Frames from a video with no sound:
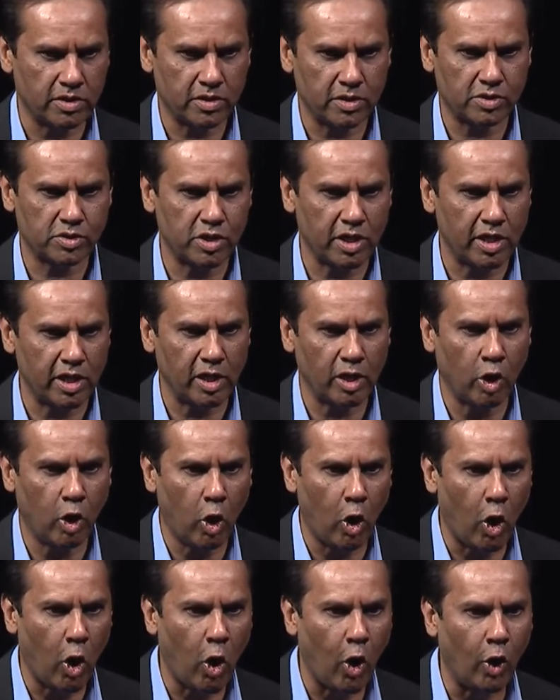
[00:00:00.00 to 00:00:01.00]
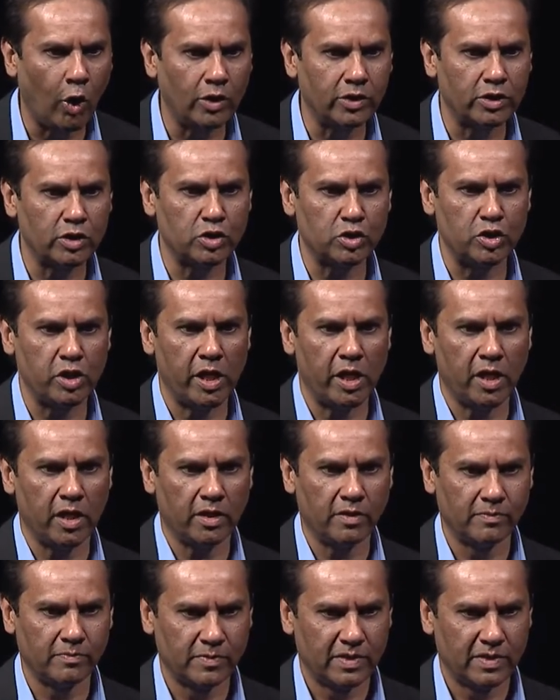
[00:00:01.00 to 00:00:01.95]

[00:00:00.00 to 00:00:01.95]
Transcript: They're sending all this data.